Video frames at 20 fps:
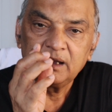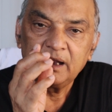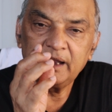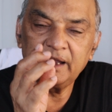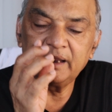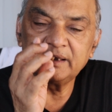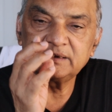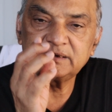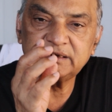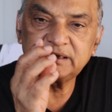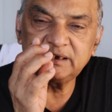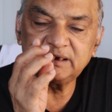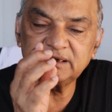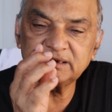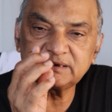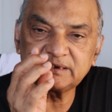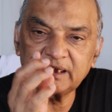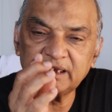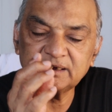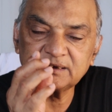and
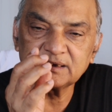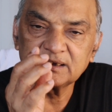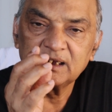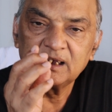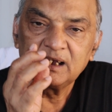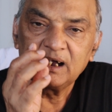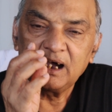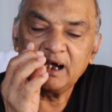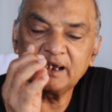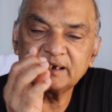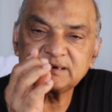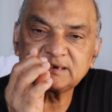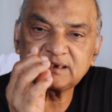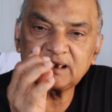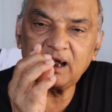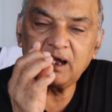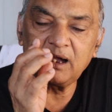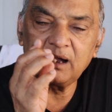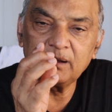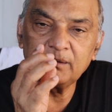she says, I
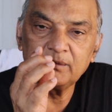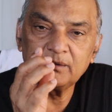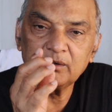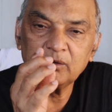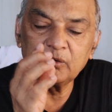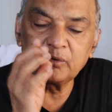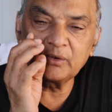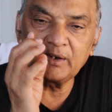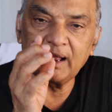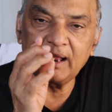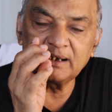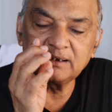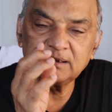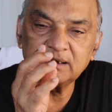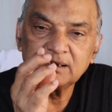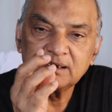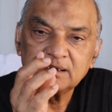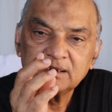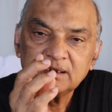saw Quran,